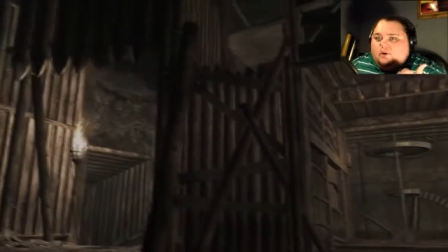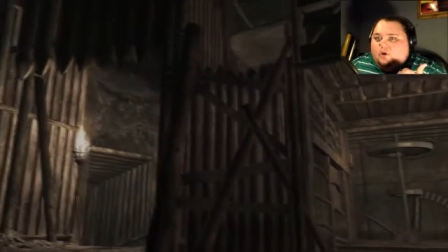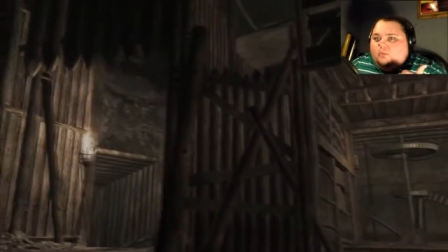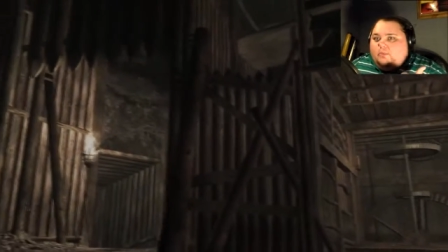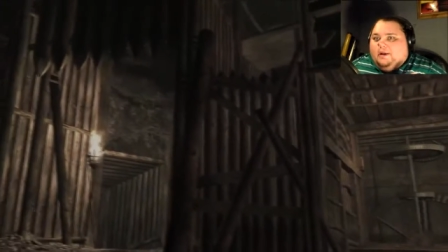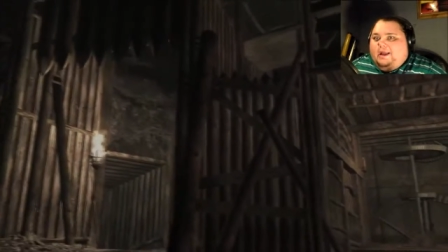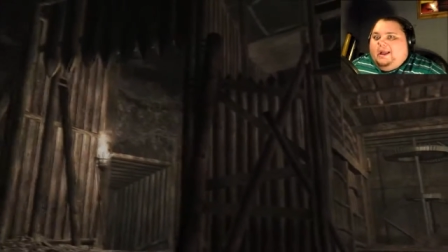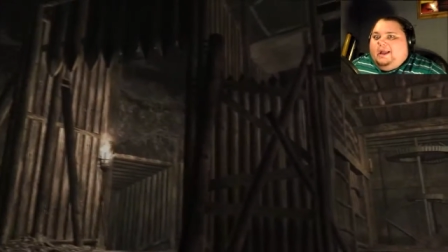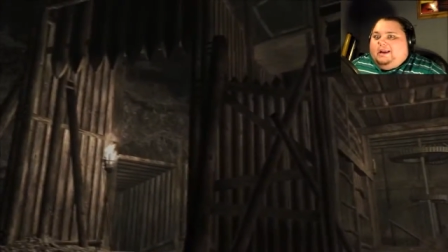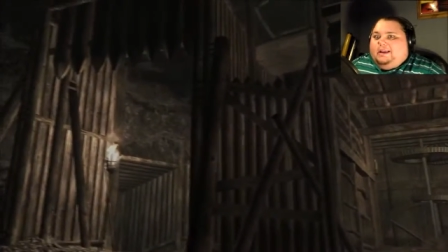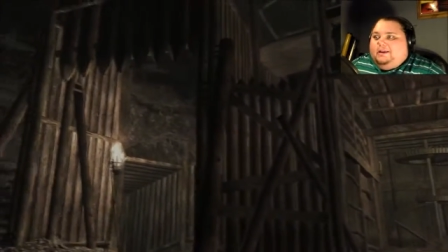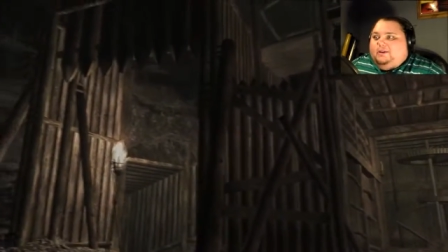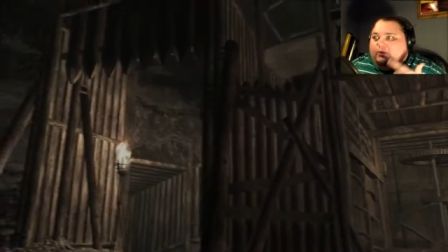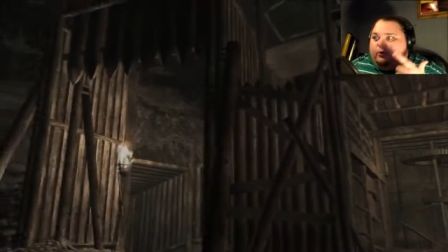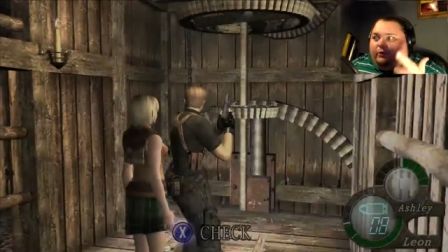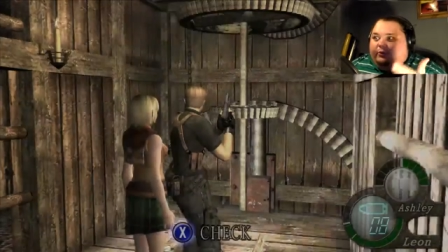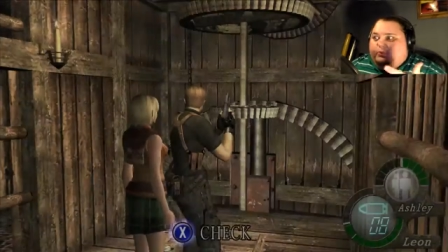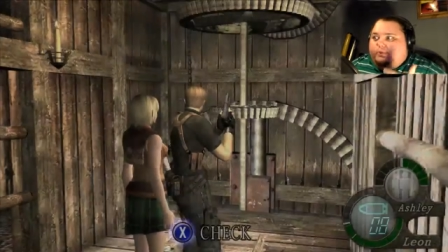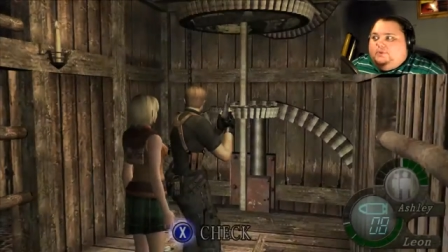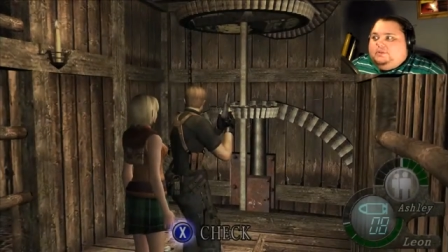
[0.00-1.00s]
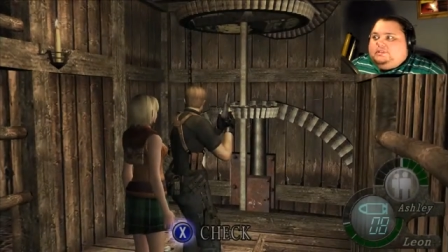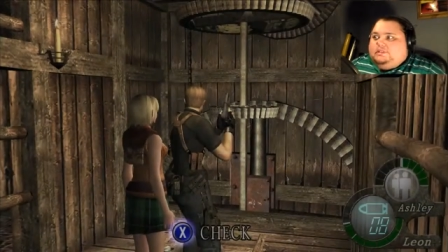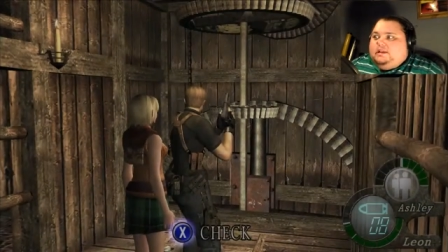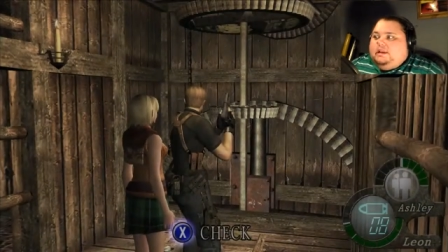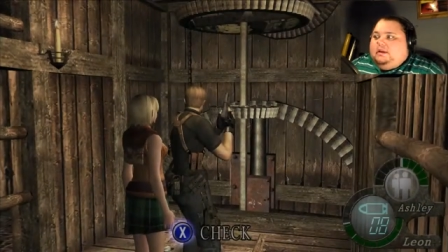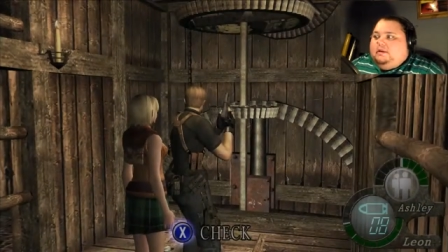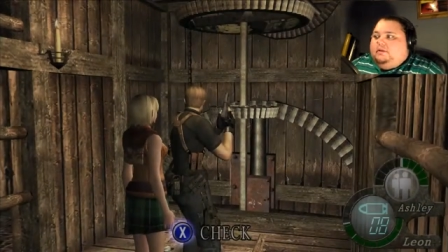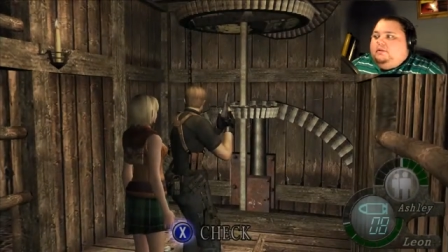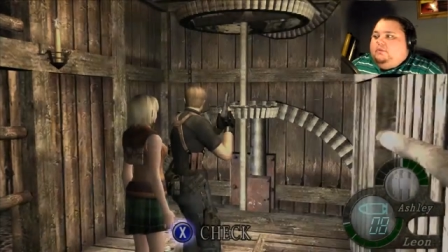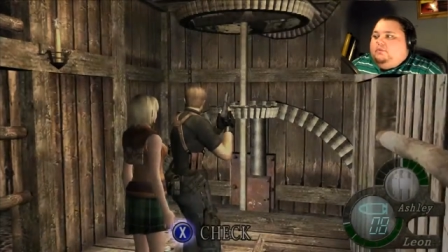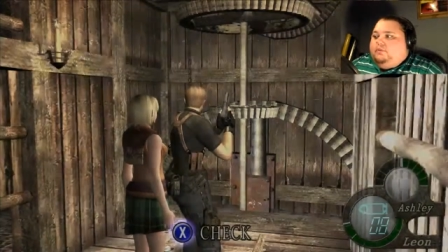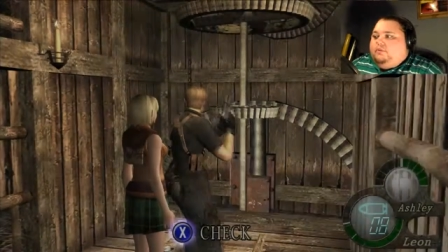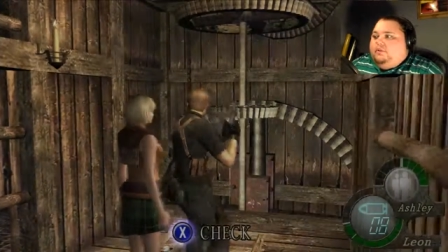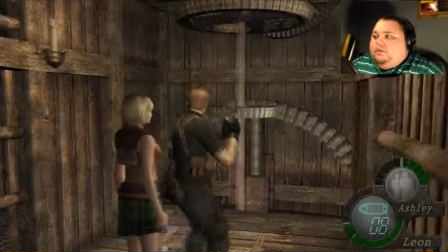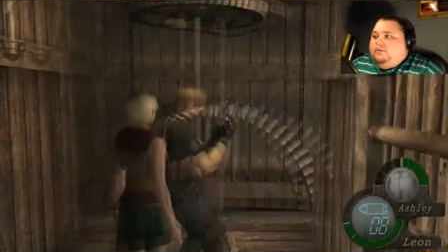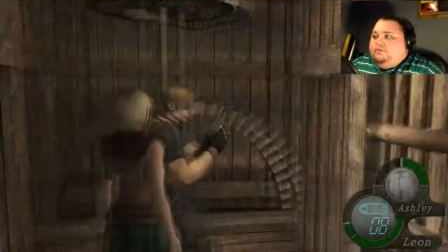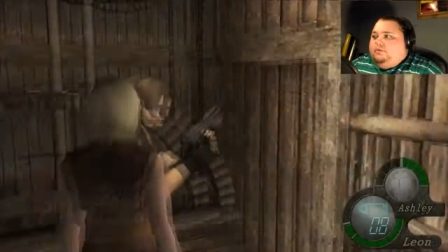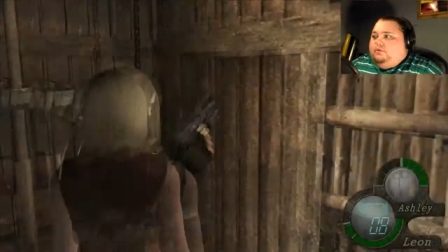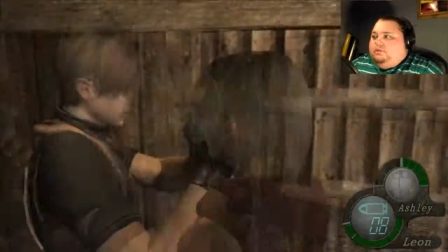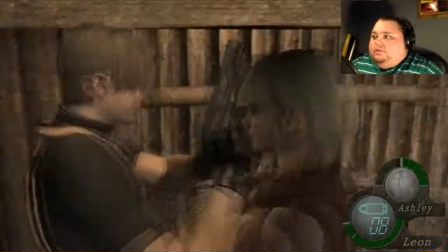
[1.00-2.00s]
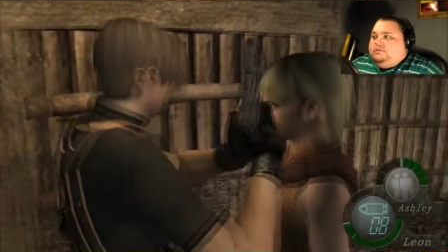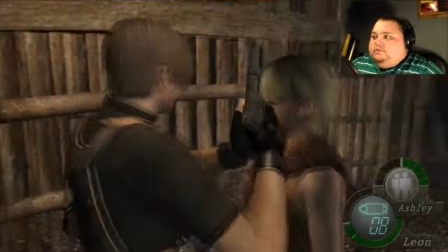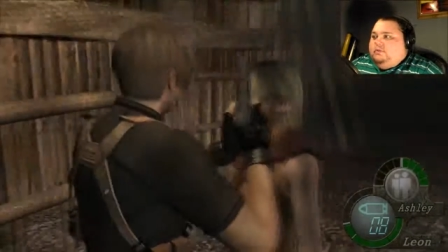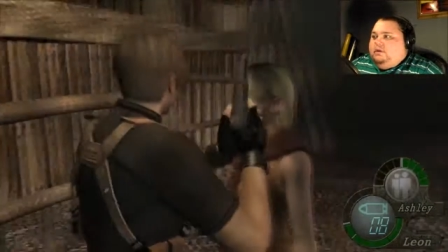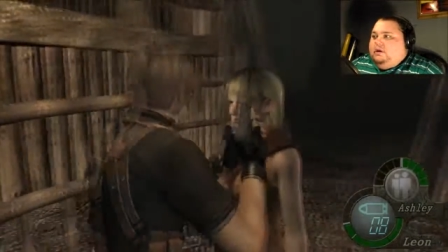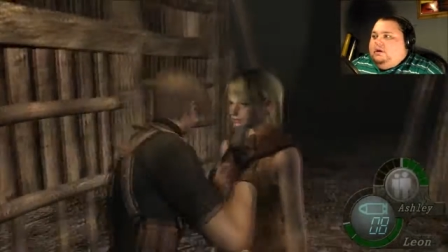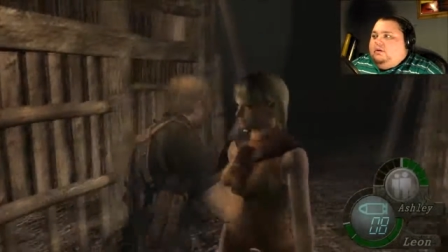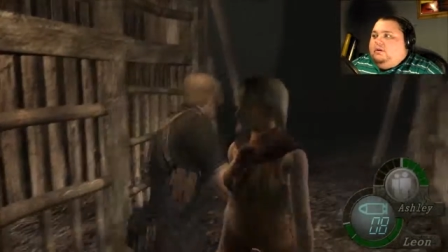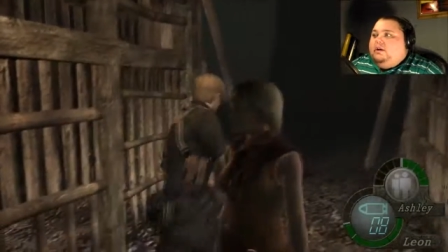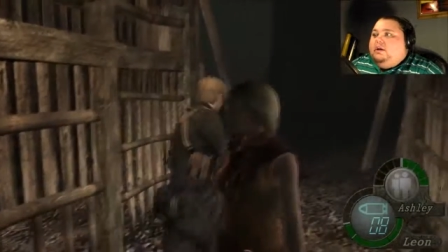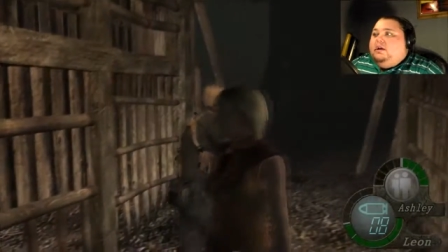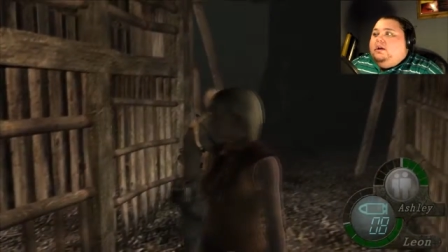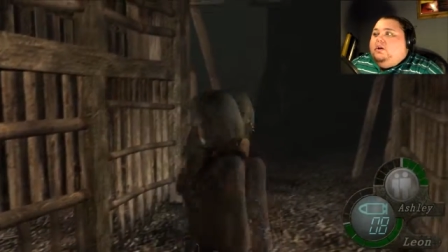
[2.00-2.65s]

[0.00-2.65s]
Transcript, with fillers: go back, go through the same, go through the other door as well.